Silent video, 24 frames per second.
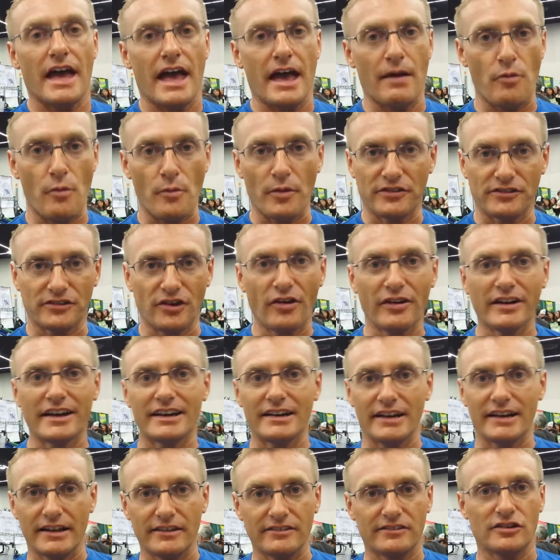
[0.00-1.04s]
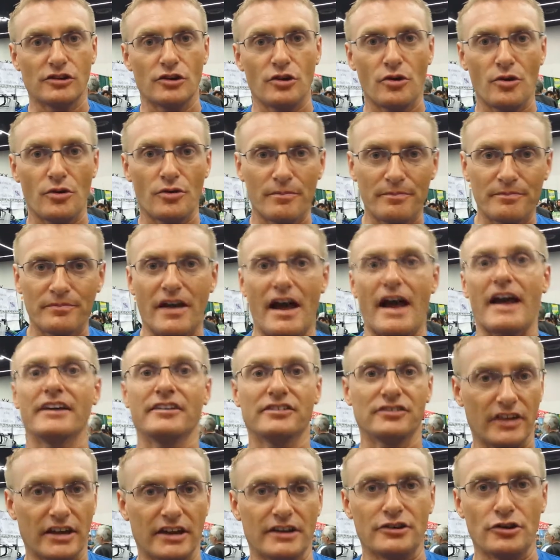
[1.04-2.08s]
And when we start getting into
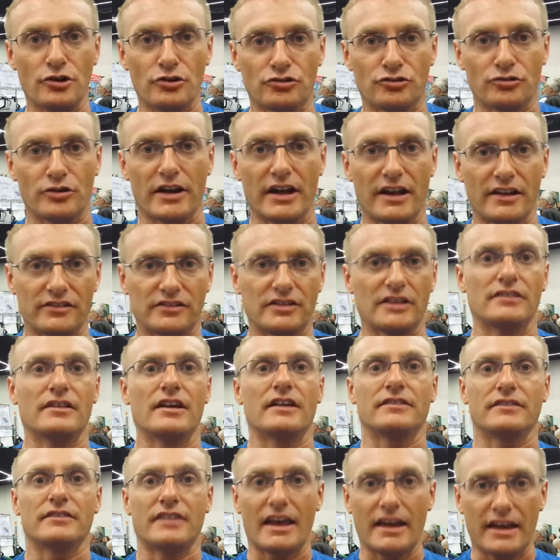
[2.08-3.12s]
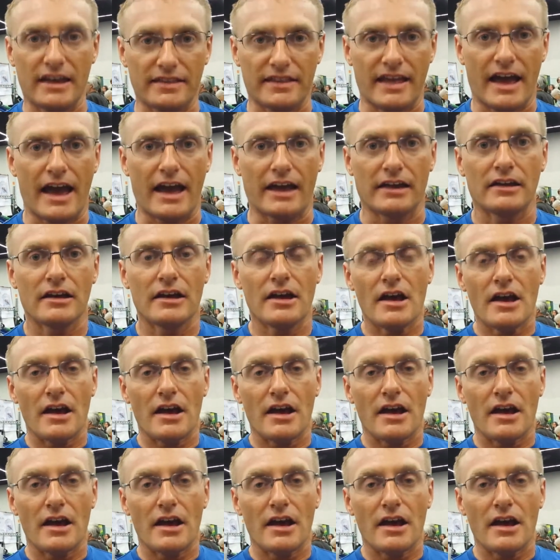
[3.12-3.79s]
isolated nutrients and, and taking that,